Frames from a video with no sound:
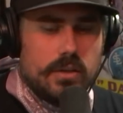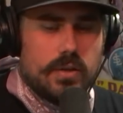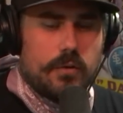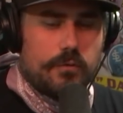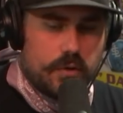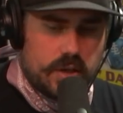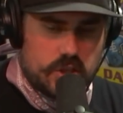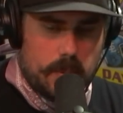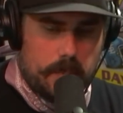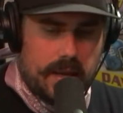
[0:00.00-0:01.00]
You get free
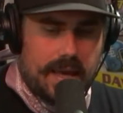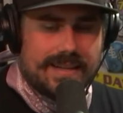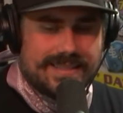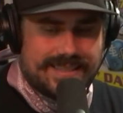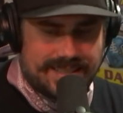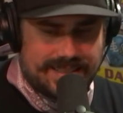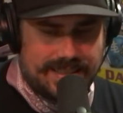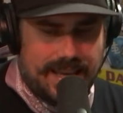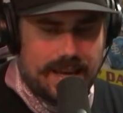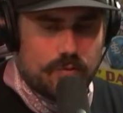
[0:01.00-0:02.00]
shipping and a
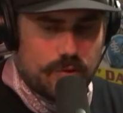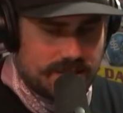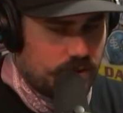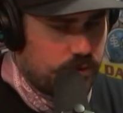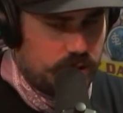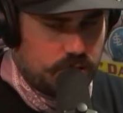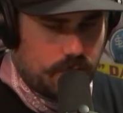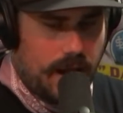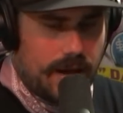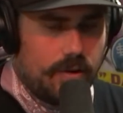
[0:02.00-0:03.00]
60-day risk-free
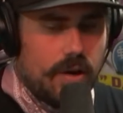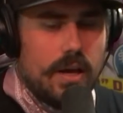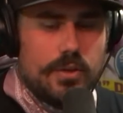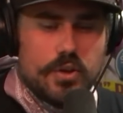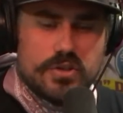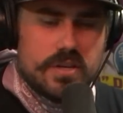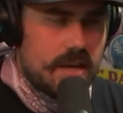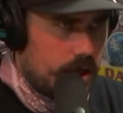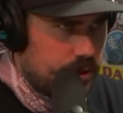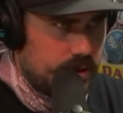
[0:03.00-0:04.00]
trial. There's
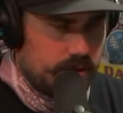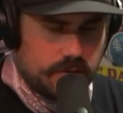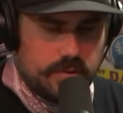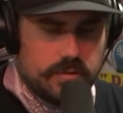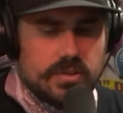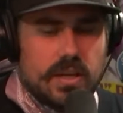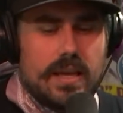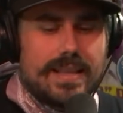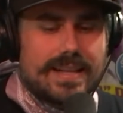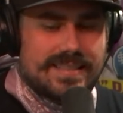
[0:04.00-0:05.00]
nothing to lose.
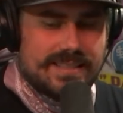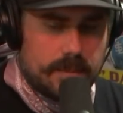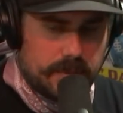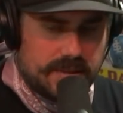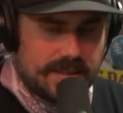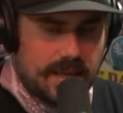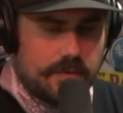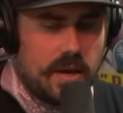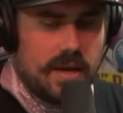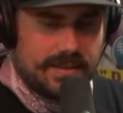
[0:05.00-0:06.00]
That's
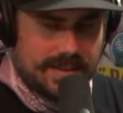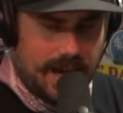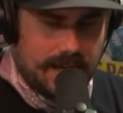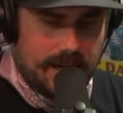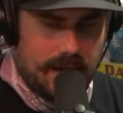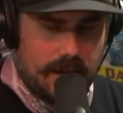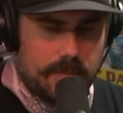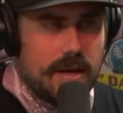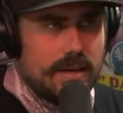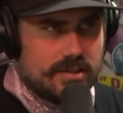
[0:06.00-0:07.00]

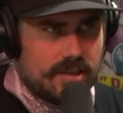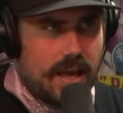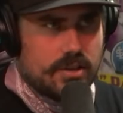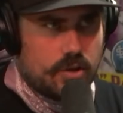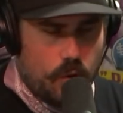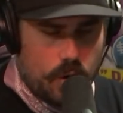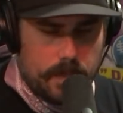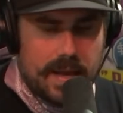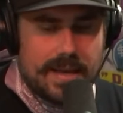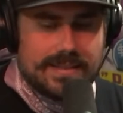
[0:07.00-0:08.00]

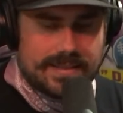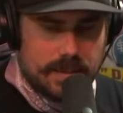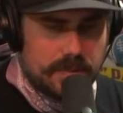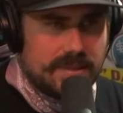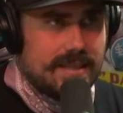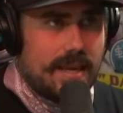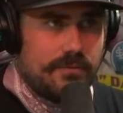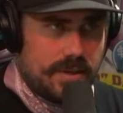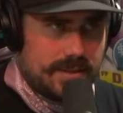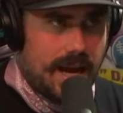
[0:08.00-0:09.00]
simplysafe.com/corp.
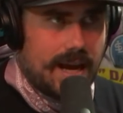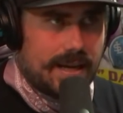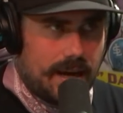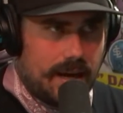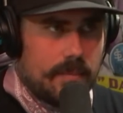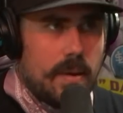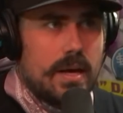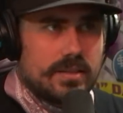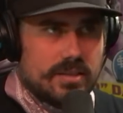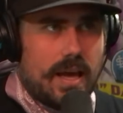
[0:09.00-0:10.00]

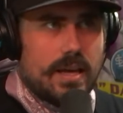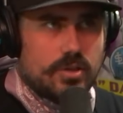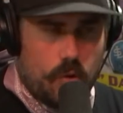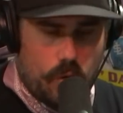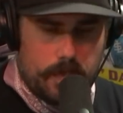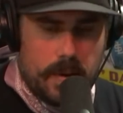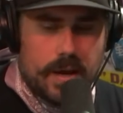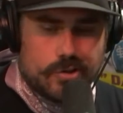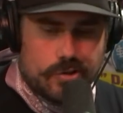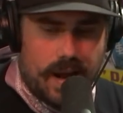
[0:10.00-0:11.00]
simplysafe.com/corp.
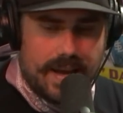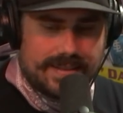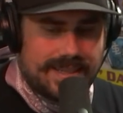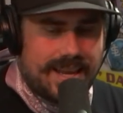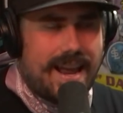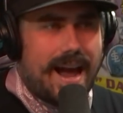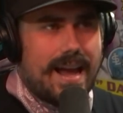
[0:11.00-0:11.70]
Try it today.